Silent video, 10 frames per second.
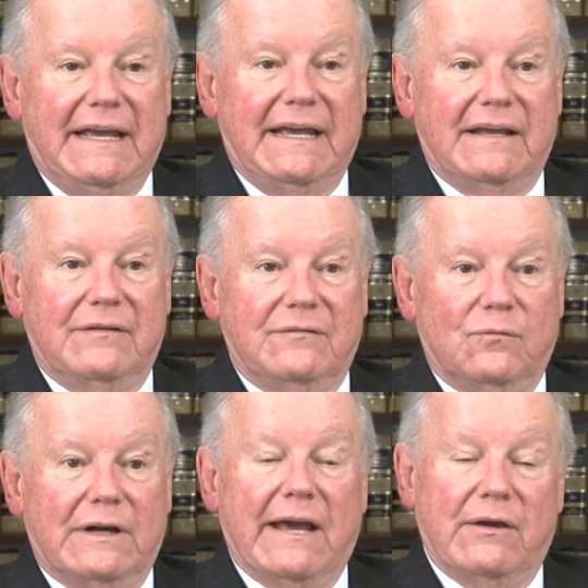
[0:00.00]

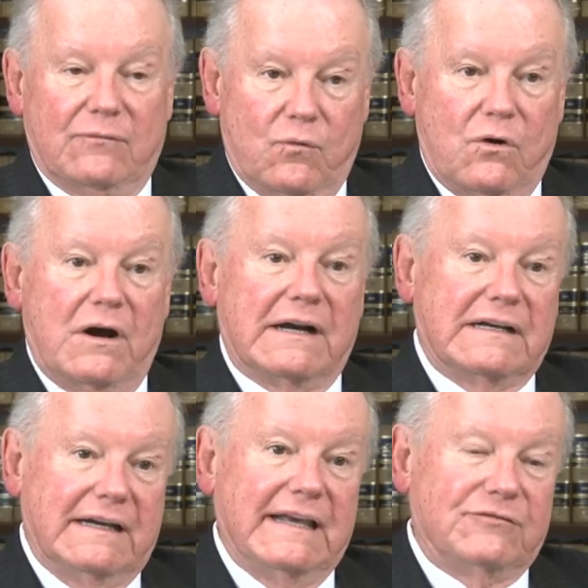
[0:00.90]
And when I
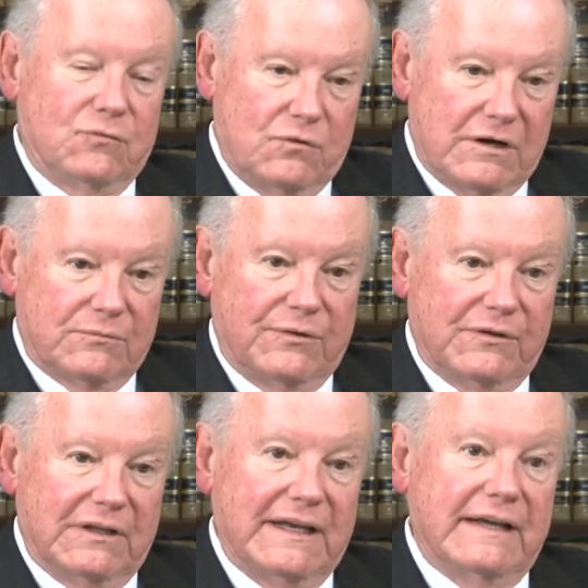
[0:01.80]
walk, I have to walk with
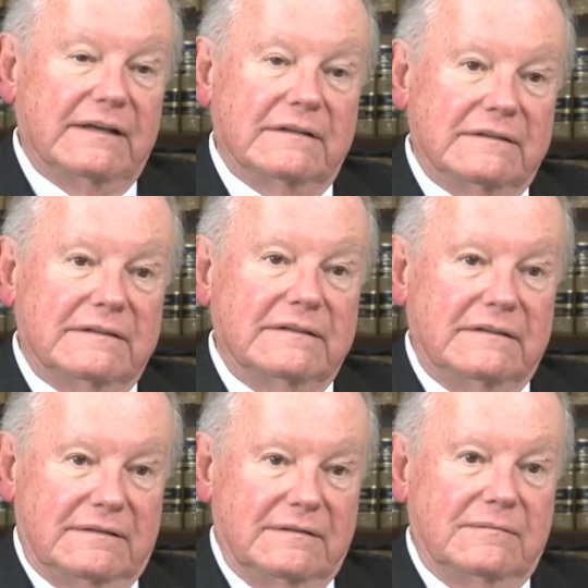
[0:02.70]
the leg
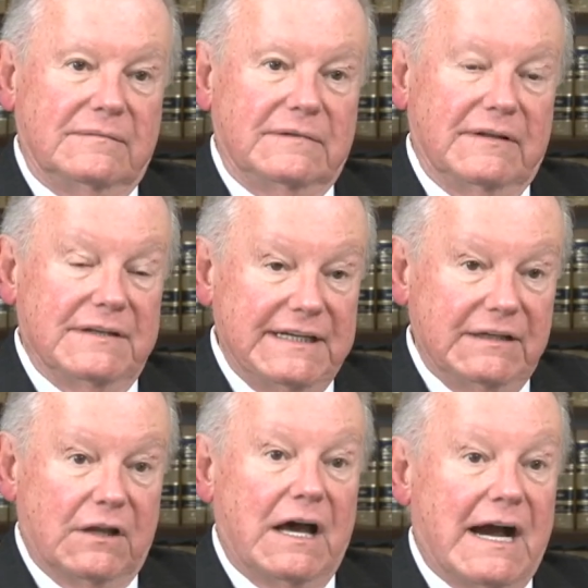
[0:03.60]
the
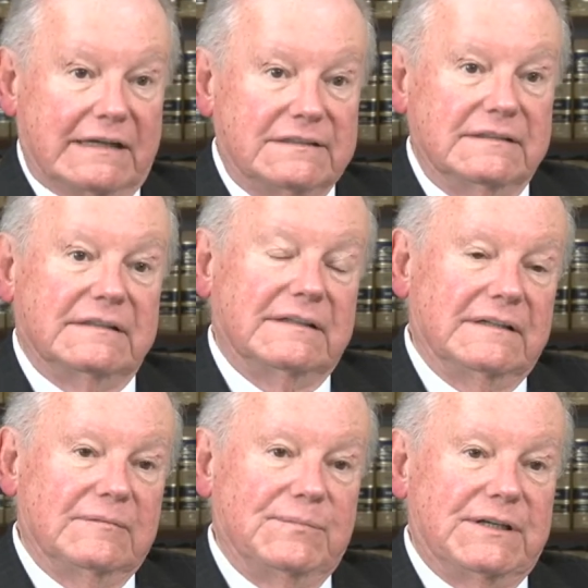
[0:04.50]
knee locked
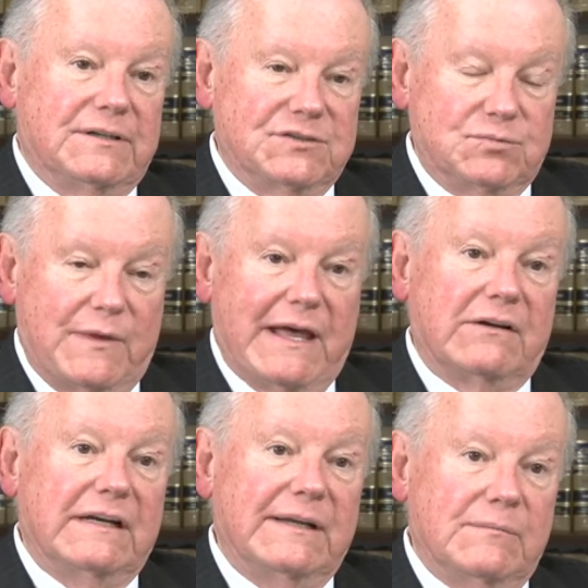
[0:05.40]
because
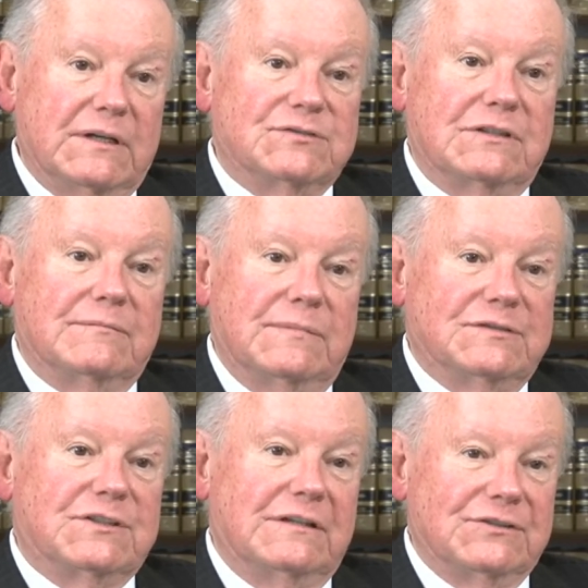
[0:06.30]
without any muscle,
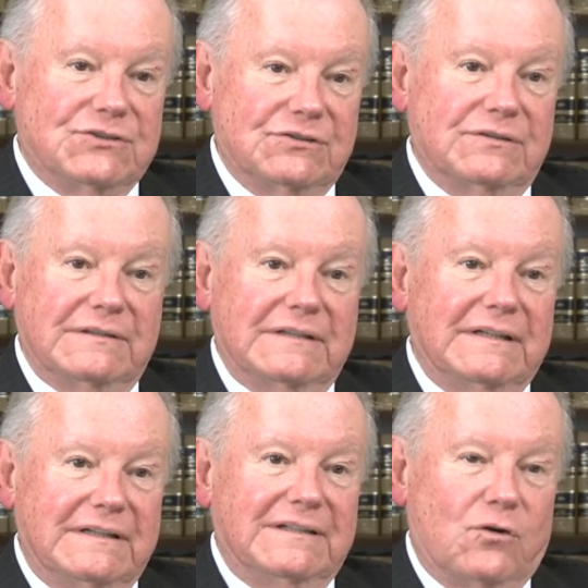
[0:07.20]
musculature,
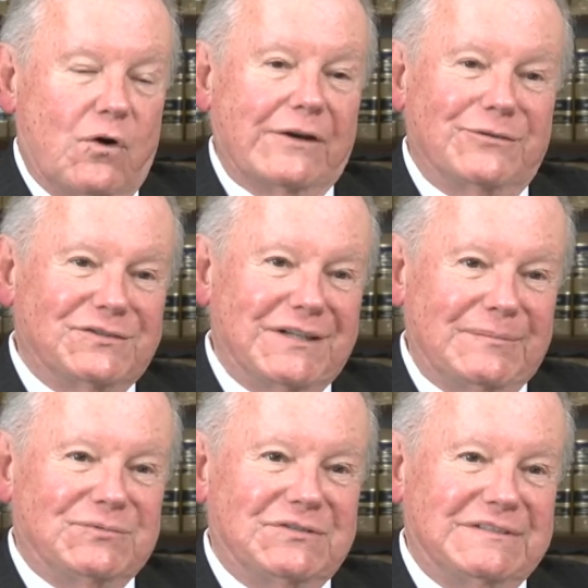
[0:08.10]

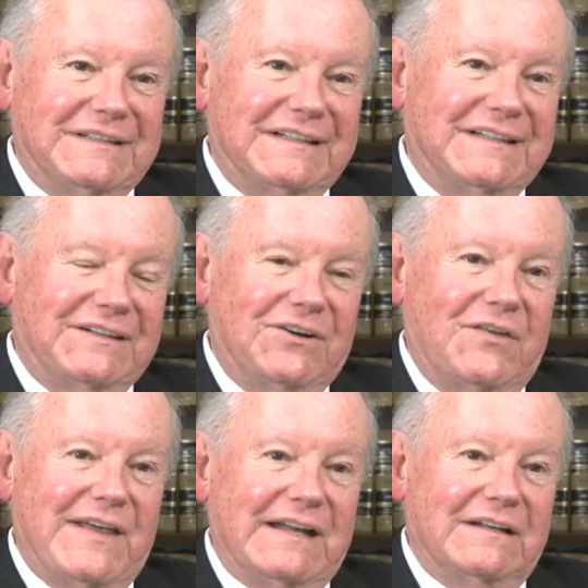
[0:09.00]
quadriceps
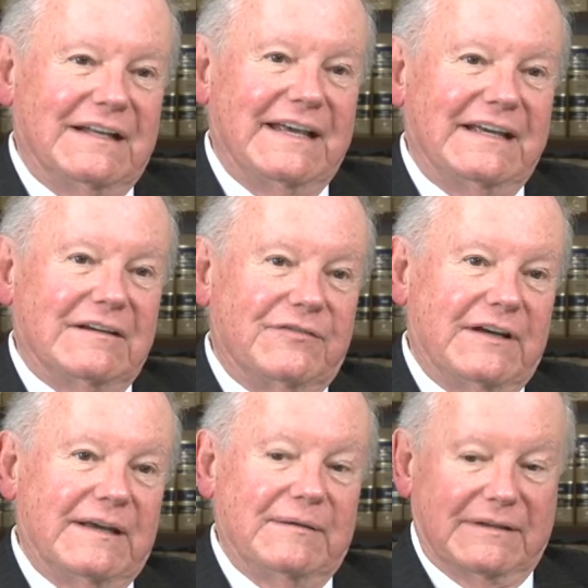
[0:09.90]
on that leg, if
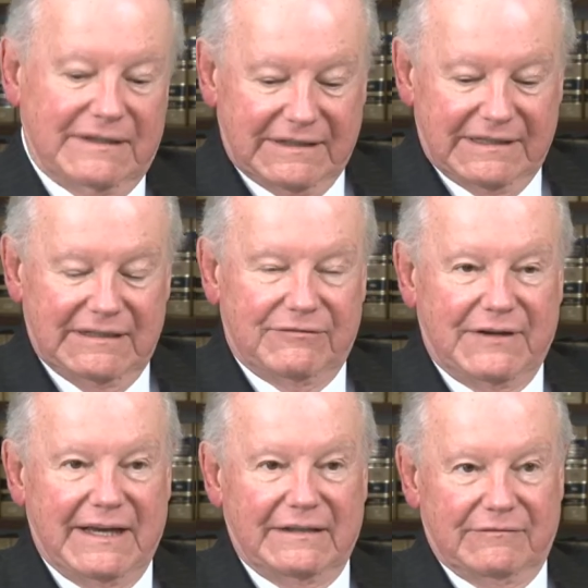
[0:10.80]
I if
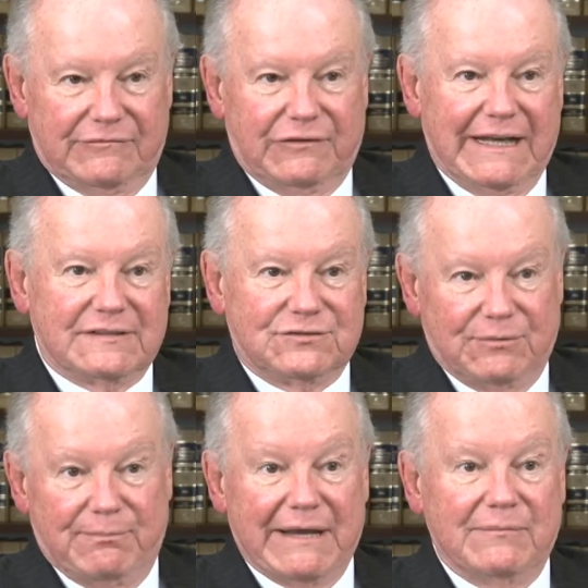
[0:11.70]
I flexed
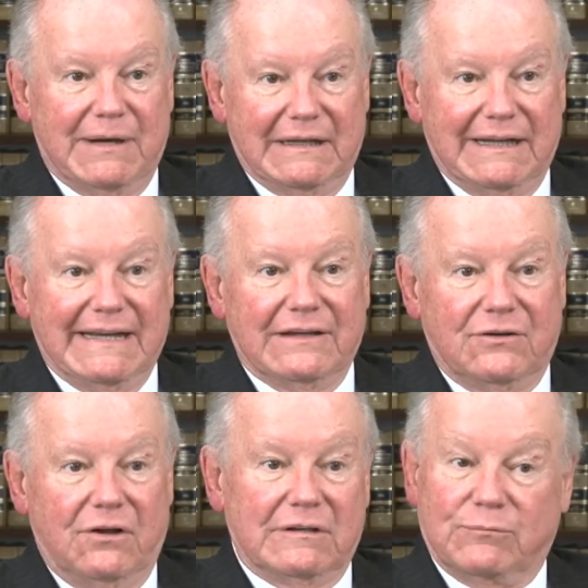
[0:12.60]
or bent my leg
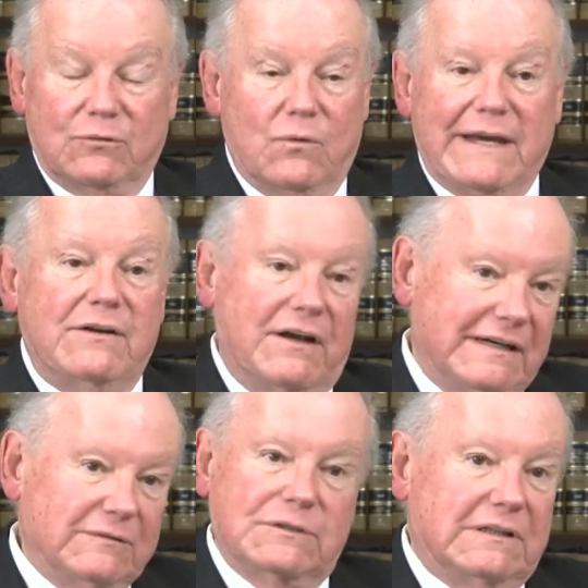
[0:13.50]
at all and put weight on
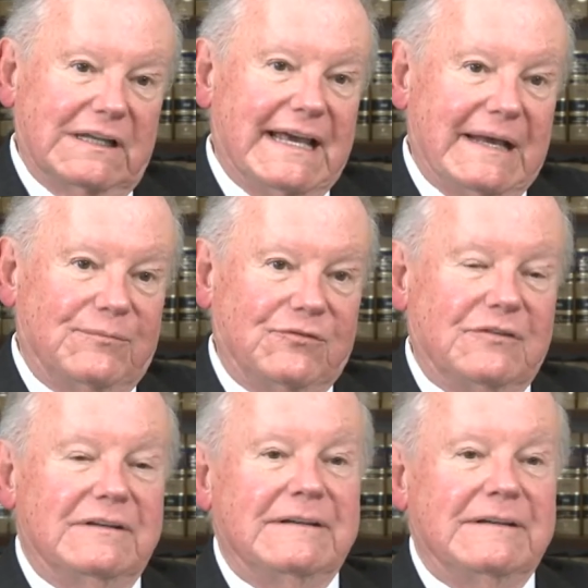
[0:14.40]
it, it would collapse.